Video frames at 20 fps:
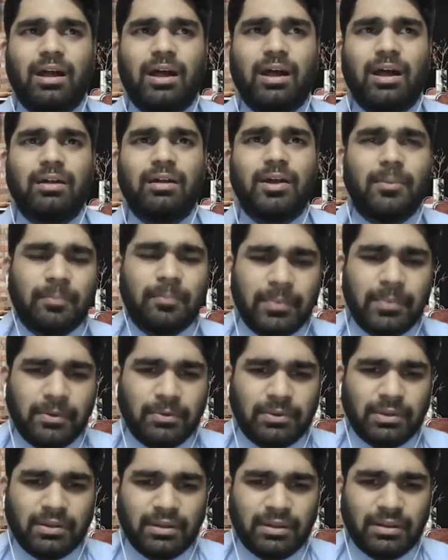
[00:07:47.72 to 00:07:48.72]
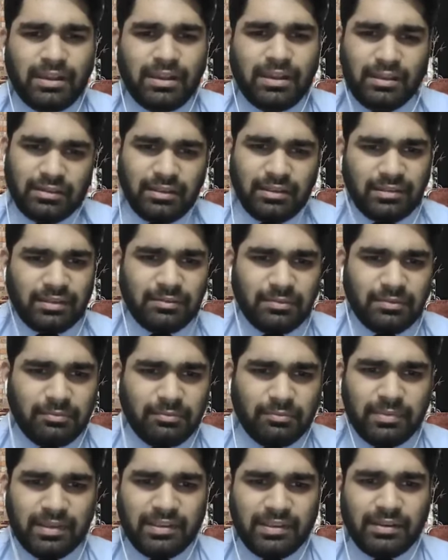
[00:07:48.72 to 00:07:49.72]
a computer like this is
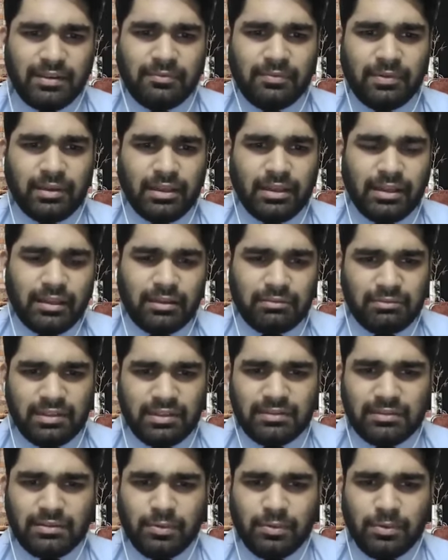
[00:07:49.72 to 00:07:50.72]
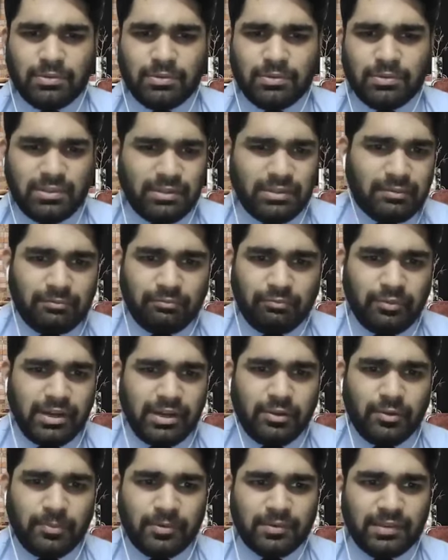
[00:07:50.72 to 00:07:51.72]
basically working, like this codes of the
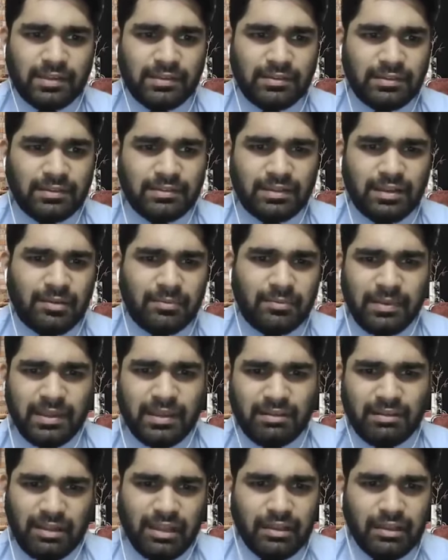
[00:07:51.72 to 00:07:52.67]
video processors are being